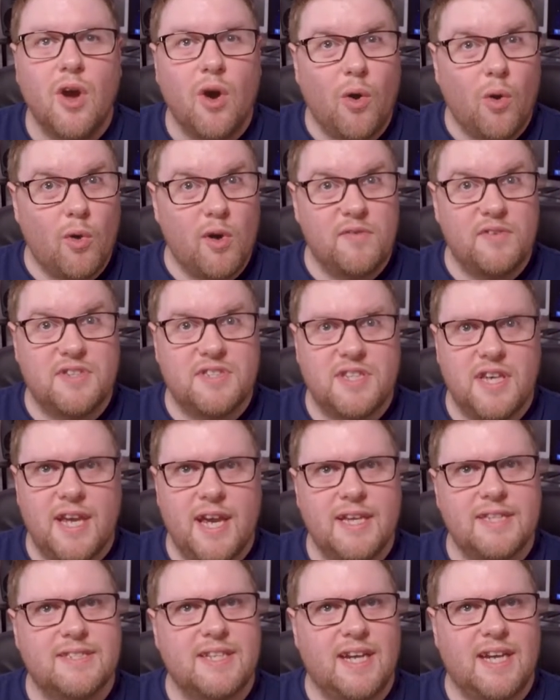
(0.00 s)
Or if you see
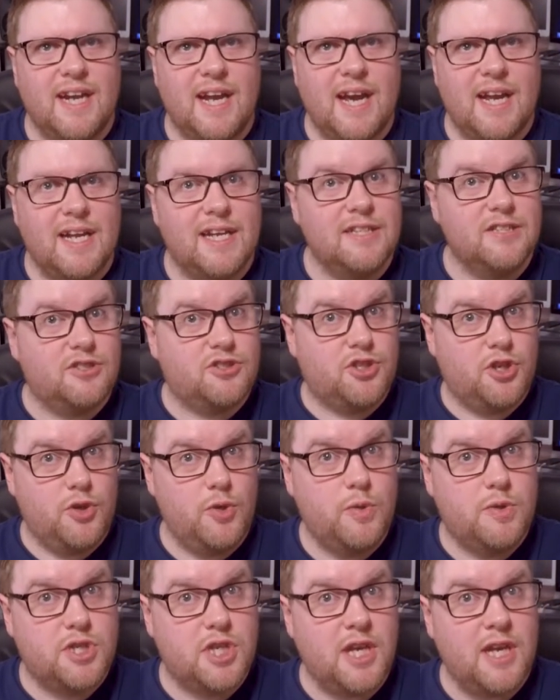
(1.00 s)
it secondhand and it's
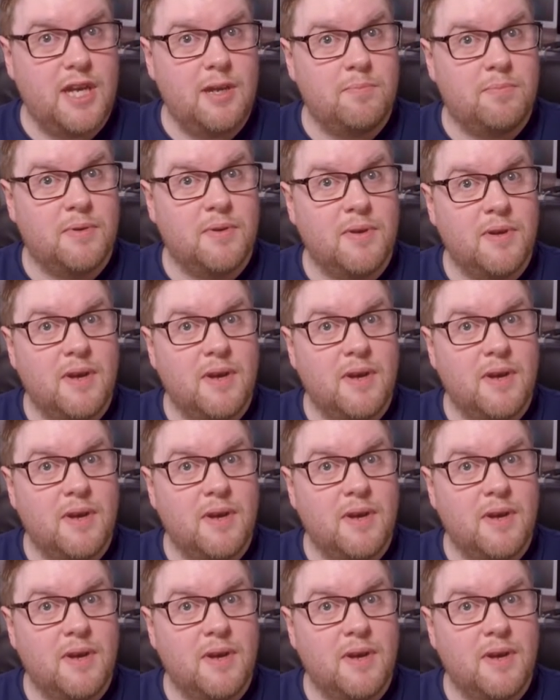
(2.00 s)
too cheap,